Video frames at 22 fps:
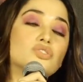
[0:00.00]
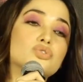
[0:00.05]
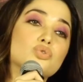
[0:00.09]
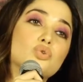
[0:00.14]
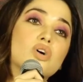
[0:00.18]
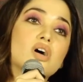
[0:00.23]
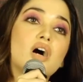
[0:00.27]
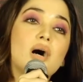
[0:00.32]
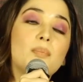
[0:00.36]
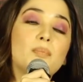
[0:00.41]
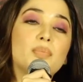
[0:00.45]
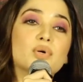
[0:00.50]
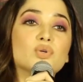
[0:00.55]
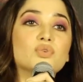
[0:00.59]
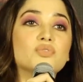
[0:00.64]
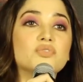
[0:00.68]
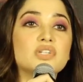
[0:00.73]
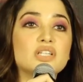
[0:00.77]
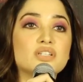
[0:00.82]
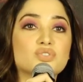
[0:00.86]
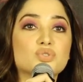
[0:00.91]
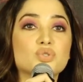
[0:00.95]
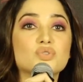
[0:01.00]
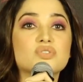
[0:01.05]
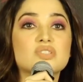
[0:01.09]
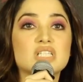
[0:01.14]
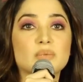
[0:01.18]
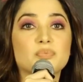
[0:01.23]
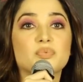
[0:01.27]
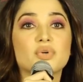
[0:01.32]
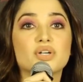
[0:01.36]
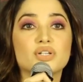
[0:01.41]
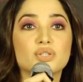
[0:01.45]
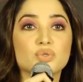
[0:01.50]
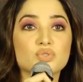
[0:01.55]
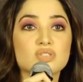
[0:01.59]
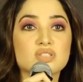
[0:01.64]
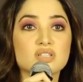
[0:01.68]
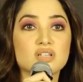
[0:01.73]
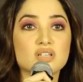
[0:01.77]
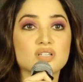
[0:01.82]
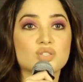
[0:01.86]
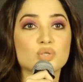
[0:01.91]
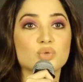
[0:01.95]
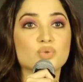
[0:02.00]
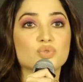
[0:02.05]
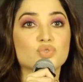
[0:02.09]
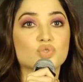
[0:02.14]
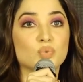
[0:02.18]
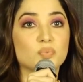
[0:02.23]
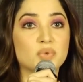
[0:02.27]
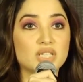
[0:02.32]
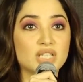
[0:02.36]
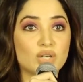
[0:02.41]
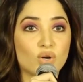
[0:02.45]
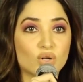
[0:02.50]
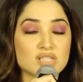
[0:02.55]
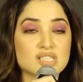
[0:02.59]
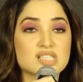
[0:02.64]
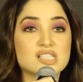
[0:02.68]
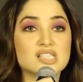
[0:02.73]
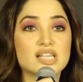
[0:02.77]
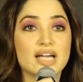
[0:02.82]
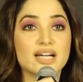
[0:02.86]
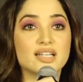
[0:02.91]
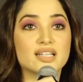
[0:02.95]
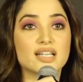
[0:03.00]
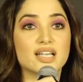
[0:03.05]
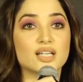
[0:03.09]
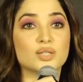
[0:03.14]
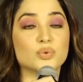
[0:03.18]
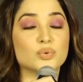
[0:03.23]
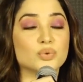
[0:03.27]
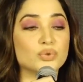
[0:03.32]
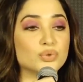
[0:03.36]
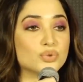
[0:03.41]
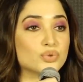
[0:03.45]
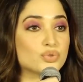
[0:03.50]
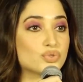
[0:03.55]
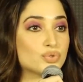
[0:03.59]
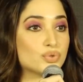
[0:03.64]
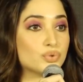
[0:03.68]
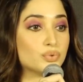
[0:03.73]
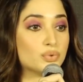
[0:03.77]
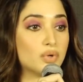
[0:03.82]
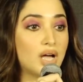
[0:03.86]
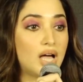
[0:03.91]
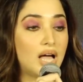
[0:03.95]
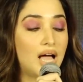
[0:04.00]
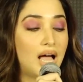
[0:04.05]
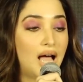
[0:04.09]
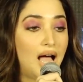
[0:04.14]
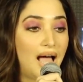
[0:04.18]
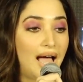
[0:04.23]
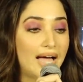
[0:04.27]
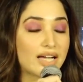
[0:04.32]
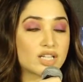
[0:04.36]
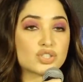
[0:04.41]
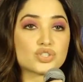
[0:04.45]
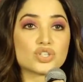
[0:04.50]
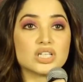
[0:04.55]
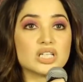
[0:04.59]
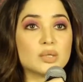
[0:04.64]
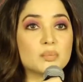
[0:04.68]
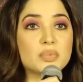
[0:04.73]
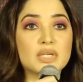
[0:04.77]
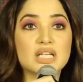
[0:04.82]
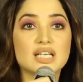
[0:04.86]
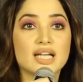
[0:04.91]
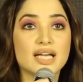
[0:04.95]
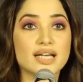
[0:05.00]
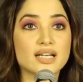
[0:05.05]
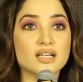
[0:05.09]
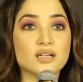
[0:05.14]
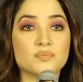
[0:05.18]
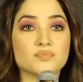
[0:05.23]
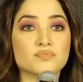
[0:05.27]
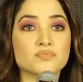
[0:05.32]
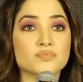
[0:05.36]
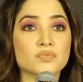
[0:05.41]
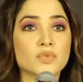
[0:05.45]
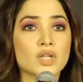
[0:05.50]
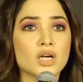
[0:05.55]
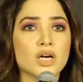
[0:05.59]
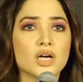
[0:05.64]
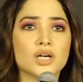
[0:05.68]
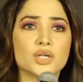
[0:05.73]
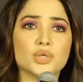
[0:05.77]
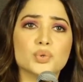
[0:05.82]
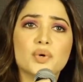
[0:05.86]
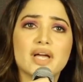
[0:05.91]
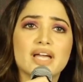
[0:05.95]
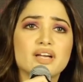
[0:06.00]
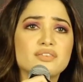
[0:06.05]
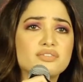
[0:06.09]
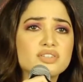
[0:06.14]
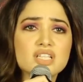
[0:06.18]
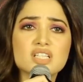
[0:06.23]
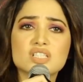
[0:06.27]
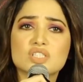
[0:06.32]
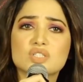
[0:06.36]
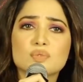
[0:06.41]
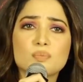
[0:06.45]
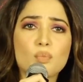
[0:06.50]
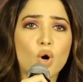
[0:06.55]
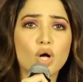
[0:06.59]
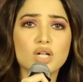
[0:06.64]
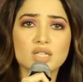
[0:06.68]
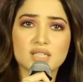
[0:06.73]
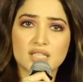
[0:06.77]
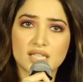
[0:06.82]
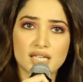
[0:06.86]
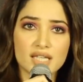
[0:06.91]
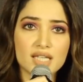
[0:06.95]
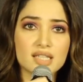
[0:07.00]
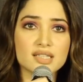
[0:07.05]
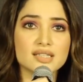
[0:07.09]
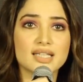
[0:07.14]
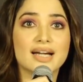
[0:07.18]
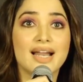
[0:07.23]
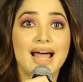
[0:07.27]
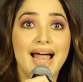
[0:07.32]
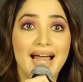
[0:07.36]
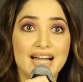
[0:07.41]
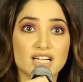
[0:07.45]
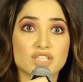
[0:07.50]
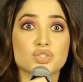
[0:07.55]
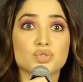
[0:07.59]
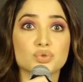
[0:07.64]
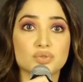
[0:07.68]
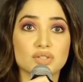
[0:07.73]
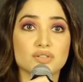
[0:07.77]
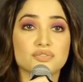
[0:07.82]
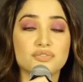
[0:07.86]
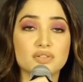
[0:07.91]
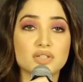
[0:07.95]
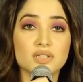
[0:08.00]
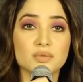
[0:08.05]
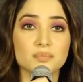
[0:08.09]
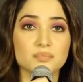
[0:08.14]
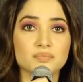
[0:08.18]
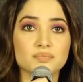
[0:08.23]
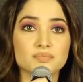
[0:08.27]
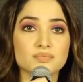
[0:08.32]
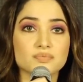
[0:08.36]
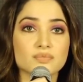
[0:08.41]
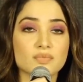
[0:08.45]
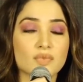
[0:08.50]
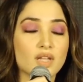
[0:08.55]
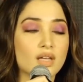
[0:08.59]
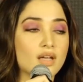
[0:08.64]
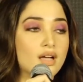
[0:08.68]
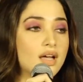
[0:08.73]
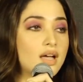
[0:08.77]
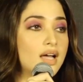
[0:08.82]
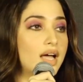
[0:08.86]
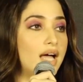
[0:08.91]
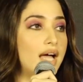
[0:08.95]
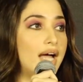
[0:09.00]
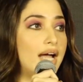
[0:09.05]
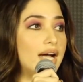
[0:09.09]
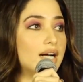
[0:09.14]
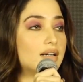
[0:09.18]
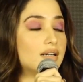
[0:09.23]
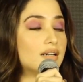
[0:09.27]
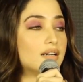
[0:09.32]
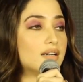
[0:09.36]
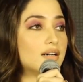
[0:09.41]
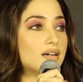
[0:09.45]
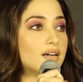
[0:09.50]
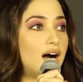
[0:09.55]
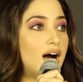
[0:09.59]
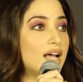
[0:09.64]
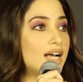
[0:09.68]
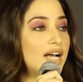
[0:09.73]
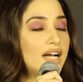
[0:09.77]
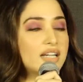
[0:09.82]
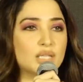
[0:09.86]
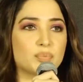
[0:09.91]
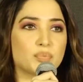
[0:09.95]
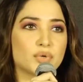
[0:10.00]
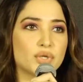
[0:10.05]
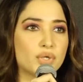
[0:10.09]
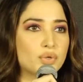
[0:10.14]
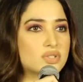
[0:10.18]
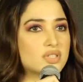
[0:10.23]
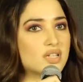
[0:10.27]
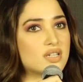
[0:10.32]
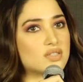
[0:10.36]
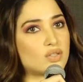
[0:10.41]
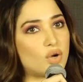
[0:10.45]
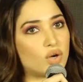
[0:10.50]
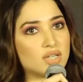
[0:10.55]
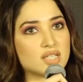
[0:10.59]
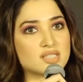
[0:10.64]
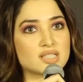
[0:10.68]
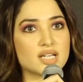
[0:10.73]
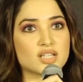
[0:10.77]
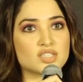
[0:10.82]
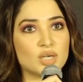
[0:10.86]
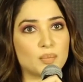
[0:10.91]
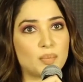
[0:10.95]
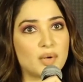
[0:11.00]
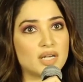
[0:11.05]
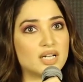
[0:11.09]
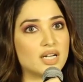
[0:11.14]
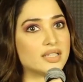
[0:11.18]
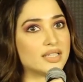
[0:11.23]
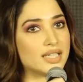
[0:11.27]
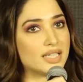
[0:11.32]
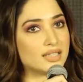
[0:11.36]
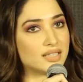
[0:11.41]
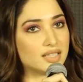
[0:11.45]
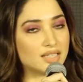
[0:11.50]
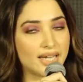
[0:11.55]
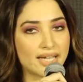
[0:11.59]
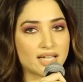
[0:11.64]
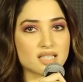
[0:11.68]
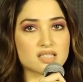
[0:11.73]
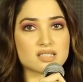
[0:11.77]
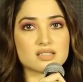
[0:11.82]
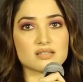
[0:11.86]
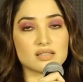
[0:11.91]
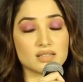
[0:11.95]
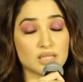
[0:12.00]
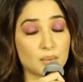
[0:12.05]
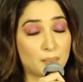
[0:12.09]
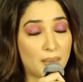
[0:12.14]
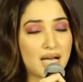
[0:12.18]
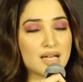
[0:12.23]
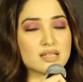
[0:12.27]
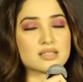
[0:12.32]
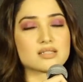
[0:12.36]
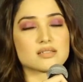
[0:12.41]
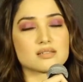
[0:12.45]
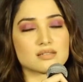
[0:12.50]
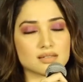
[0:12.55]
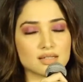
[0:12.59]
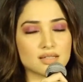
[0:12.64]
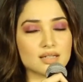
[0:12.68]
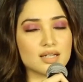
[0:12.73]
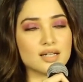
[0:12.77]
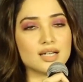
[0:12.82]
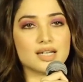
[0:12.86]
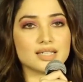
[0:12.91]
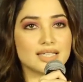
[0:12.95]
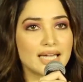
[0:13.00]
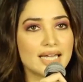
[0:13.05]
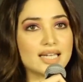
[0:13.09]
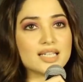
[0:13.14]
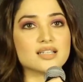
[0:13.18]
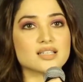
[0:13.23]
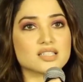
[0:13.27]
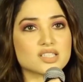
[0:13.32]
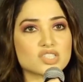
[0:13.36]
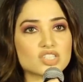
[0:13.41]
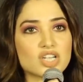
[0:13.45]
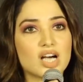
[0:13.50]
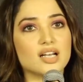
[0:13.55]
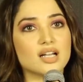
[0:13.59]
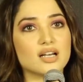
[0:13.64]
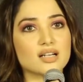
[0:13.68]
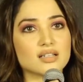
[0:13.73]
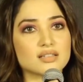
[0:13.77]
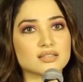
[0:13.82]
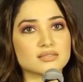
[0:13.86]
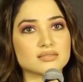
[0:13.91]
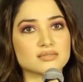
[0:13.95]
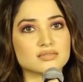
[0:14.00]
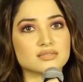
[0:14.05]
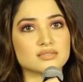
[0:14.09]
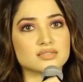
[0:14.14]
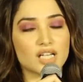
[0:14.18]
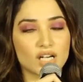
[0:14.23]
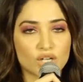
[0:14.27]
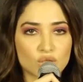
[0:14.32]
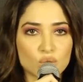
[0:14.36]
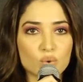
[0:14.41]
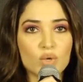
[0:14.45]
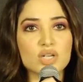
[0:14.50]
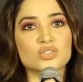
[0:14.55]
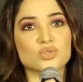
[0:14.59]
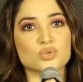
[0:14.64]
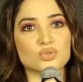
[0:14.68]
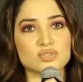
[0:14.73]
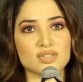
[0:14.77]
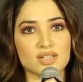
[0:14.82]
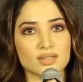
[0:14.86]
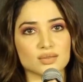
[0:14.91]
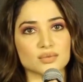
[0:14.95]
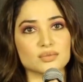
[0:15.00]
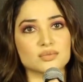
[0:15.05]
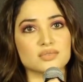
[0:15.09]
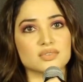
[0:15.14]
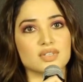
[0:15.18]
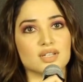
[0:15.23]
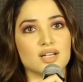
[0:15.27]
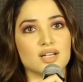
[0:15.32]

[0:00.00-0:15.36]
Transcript: Chukapadu, we used to see producers who used to be on set and who used to actually be like, do every small thing that adds to the film. And alanti uh, producers, honest ga cheppalante, in the next, in the past ten years, chala takkuva chusanu,